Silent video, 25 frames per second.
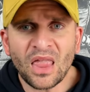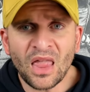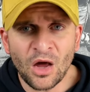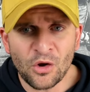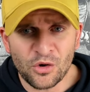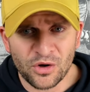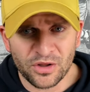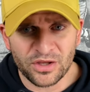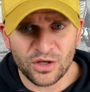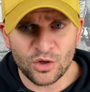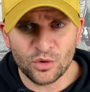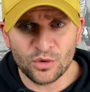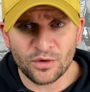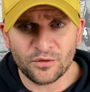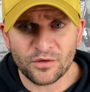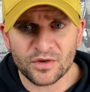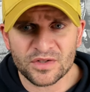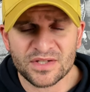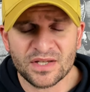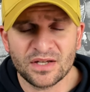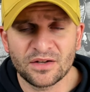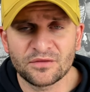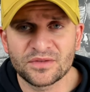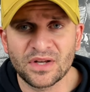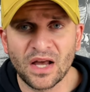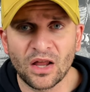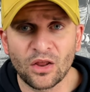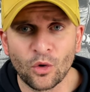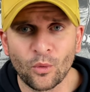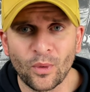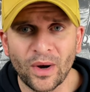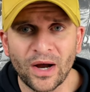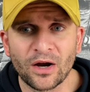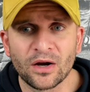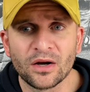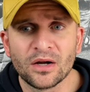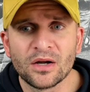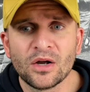Out of the University of
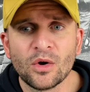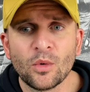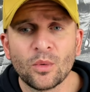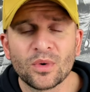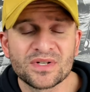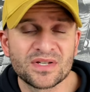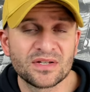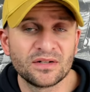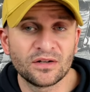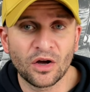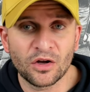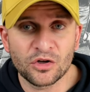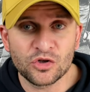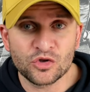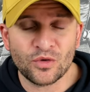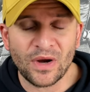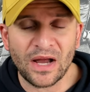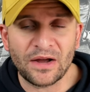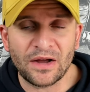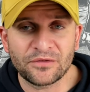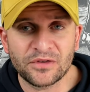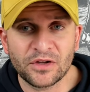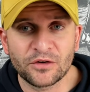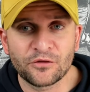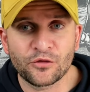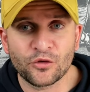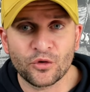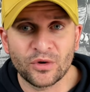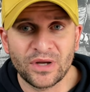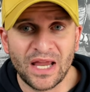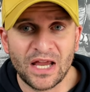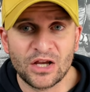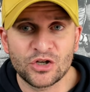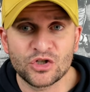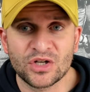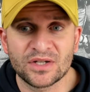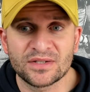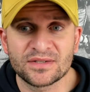Delaware, was an undrafted free
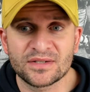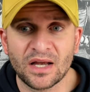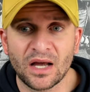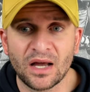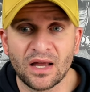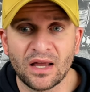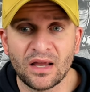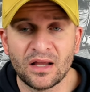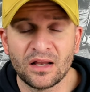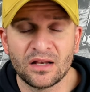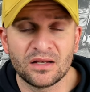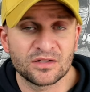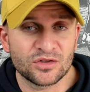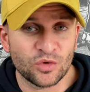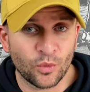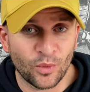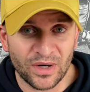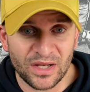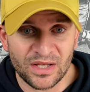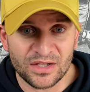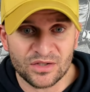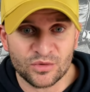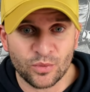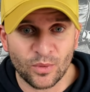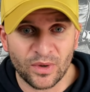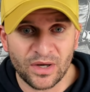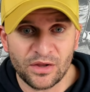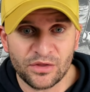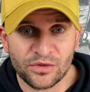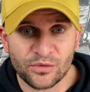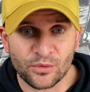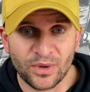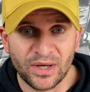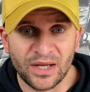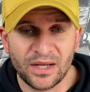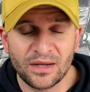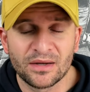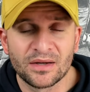agent in twenty
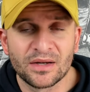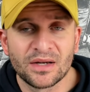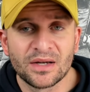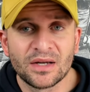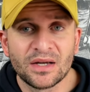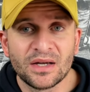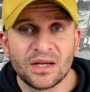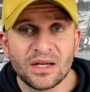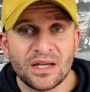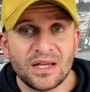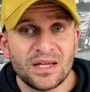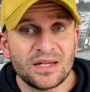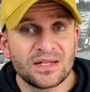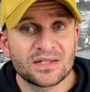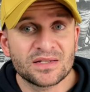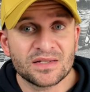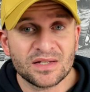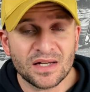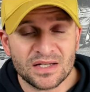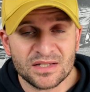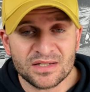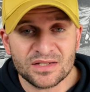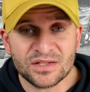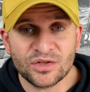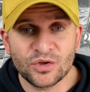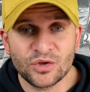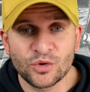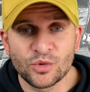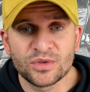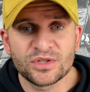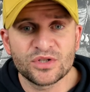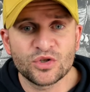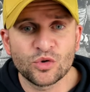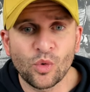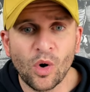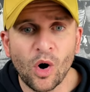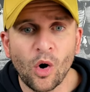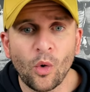twenty-three. He's six two,
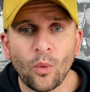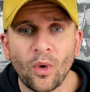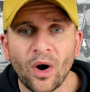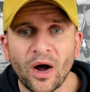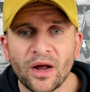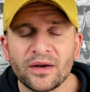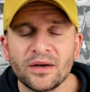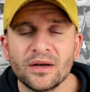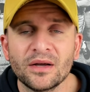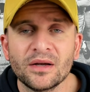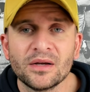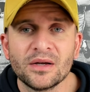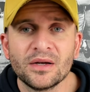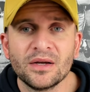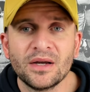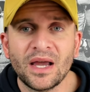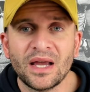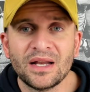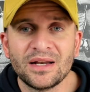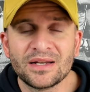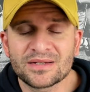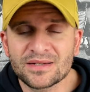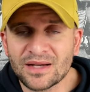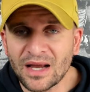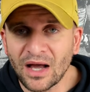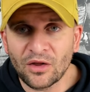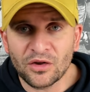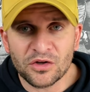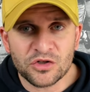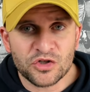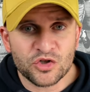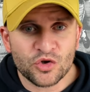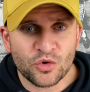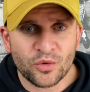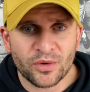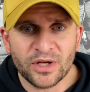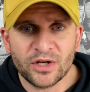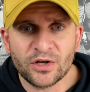two oh one. In his
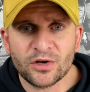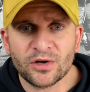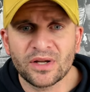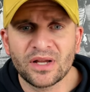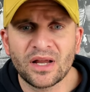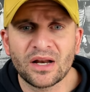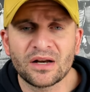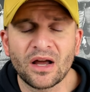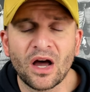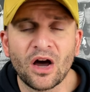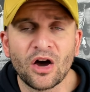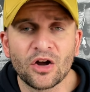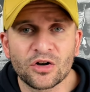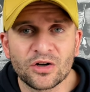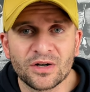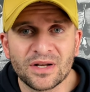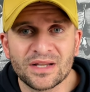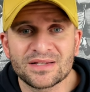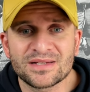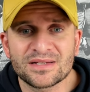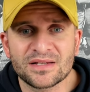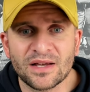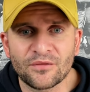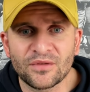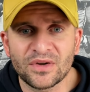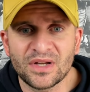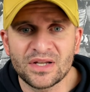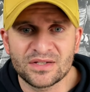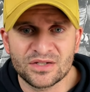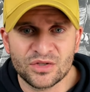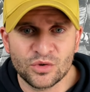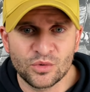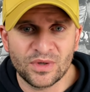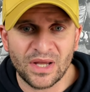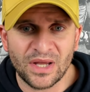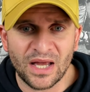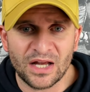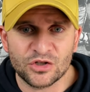college career, he had one hundred
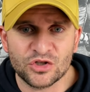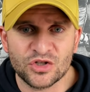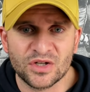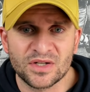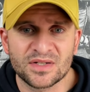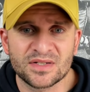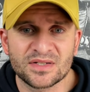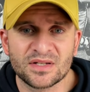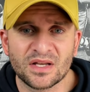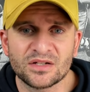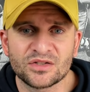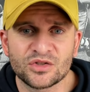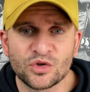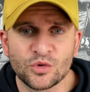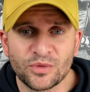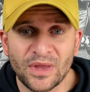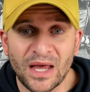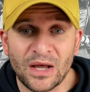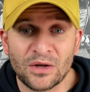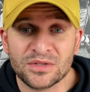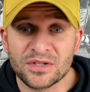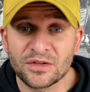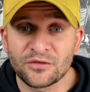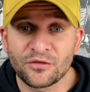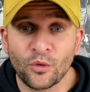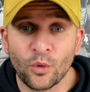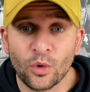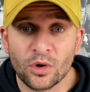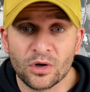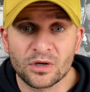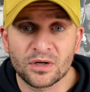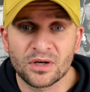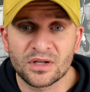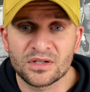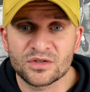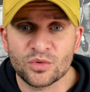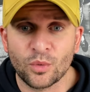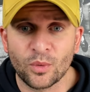seventy-two catches, two thousand four
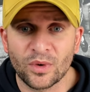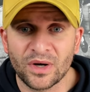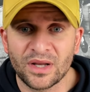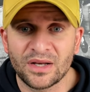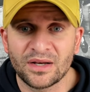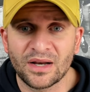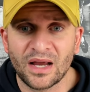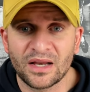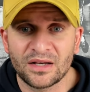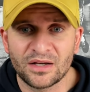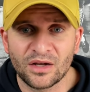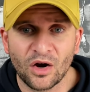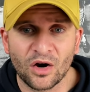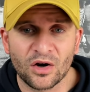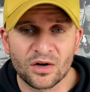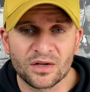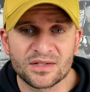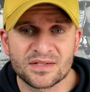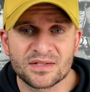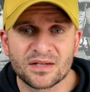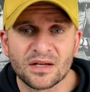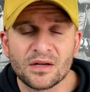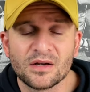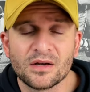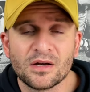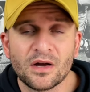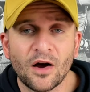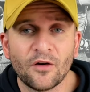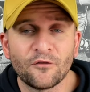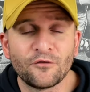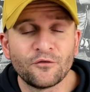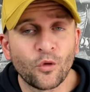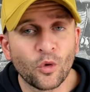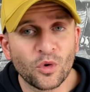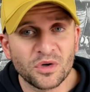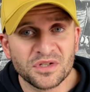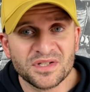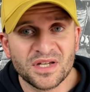hundred twenty-nine yards, a
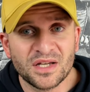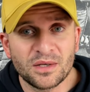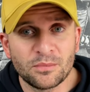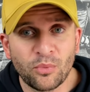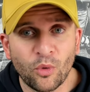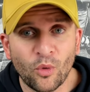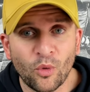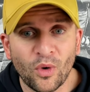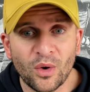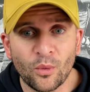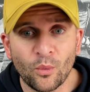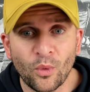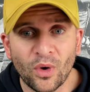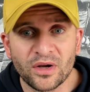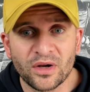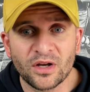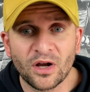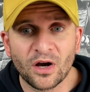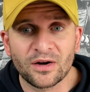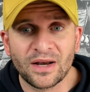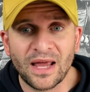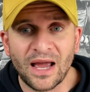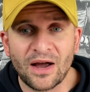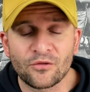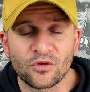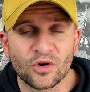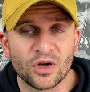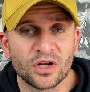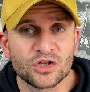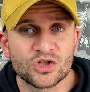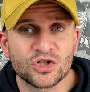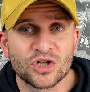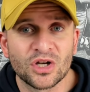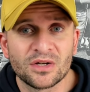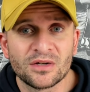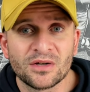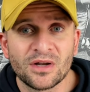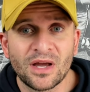fourteen point one yard
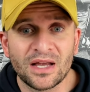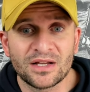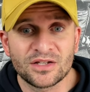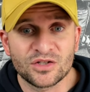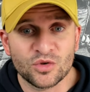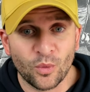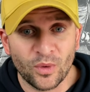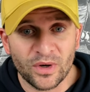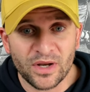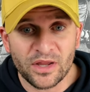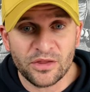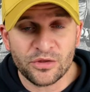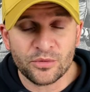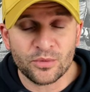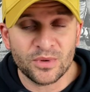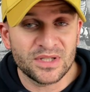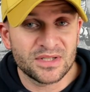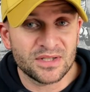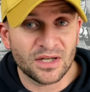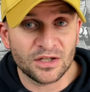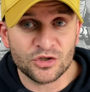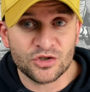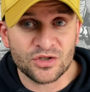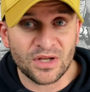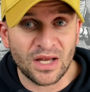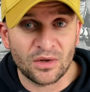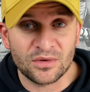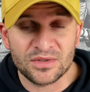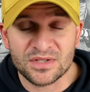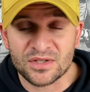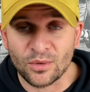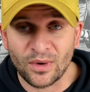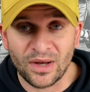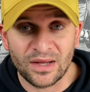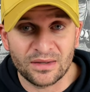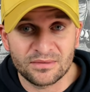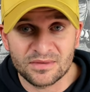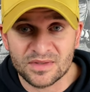average, and twenty-three touchdowns,
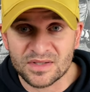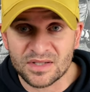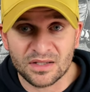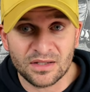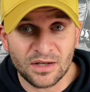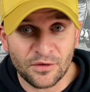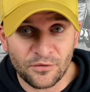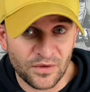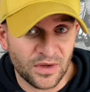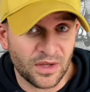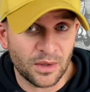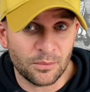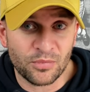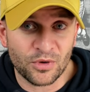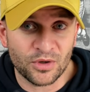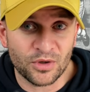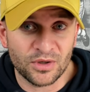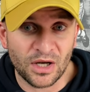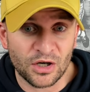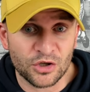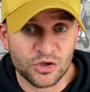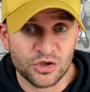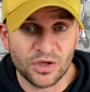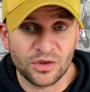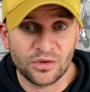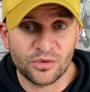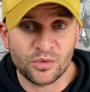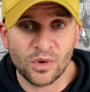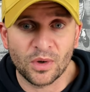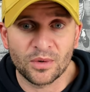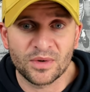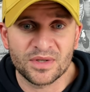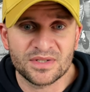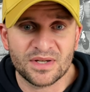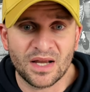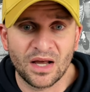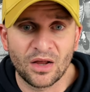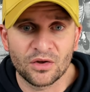so had significant production throughout
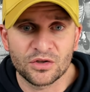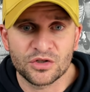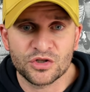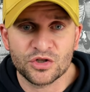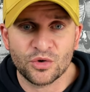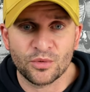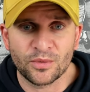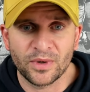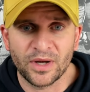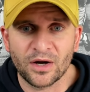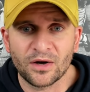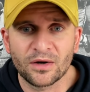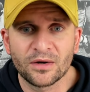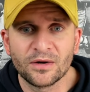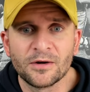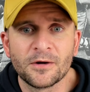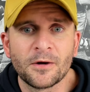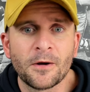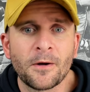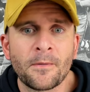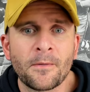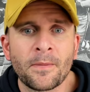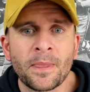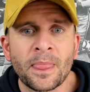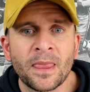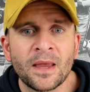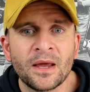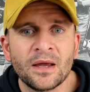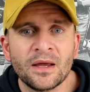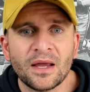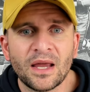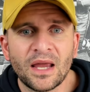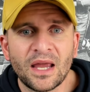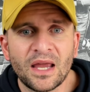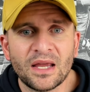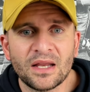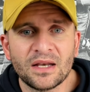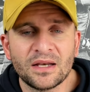his college career.
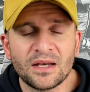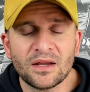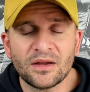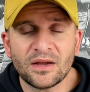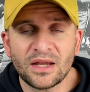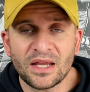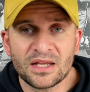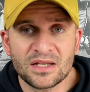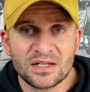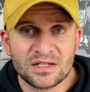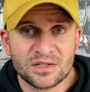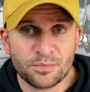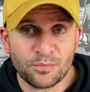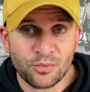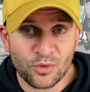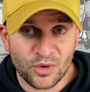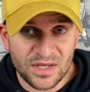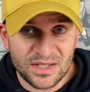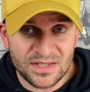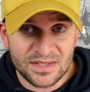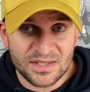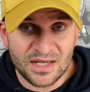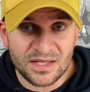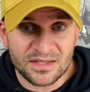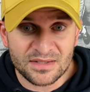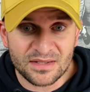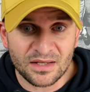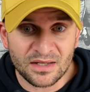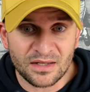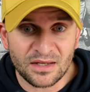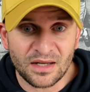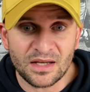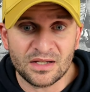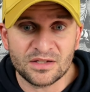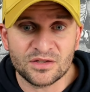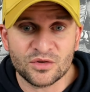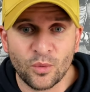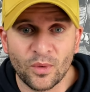In his preseason
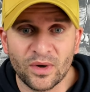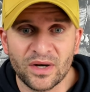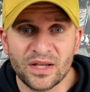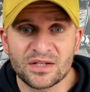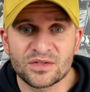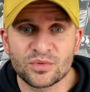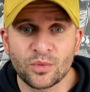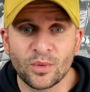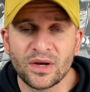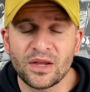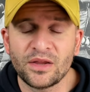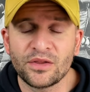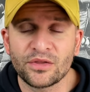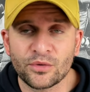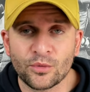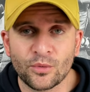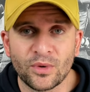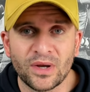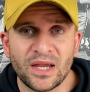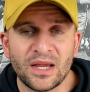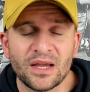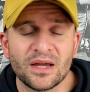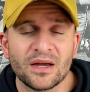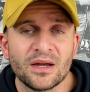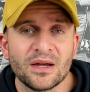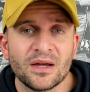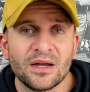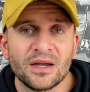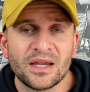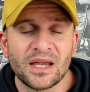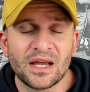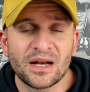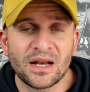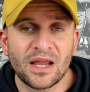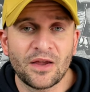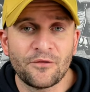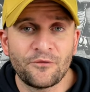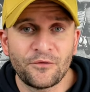in twenty twenty-three, he
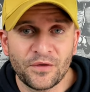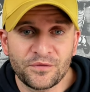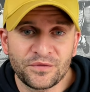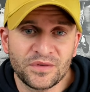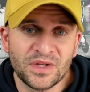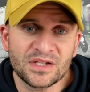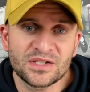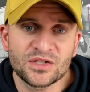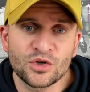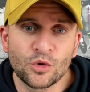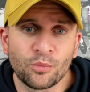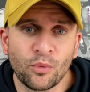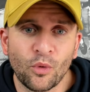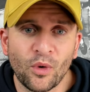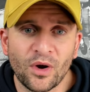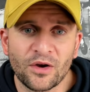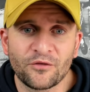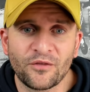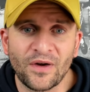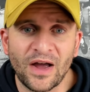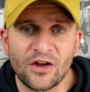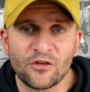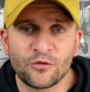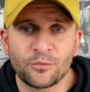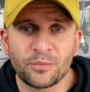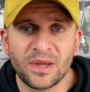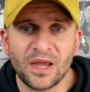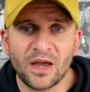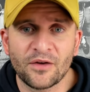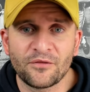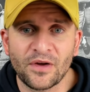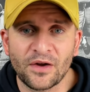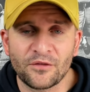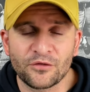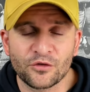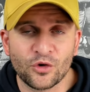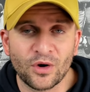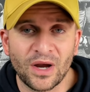had a fifty-two point five P F
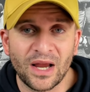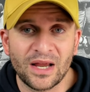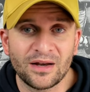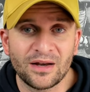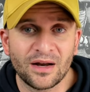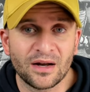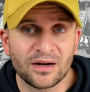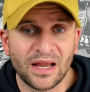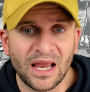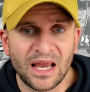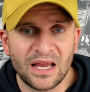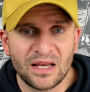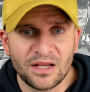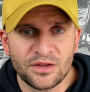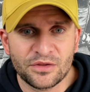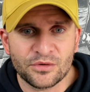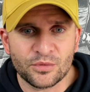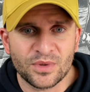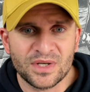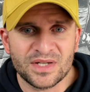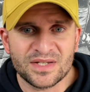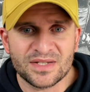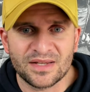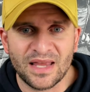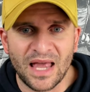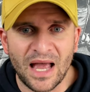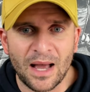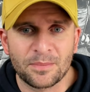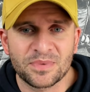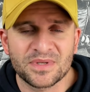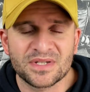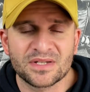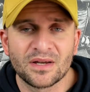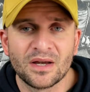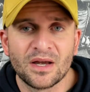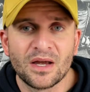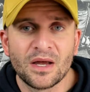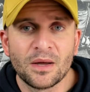F grade on eighty-three snaps,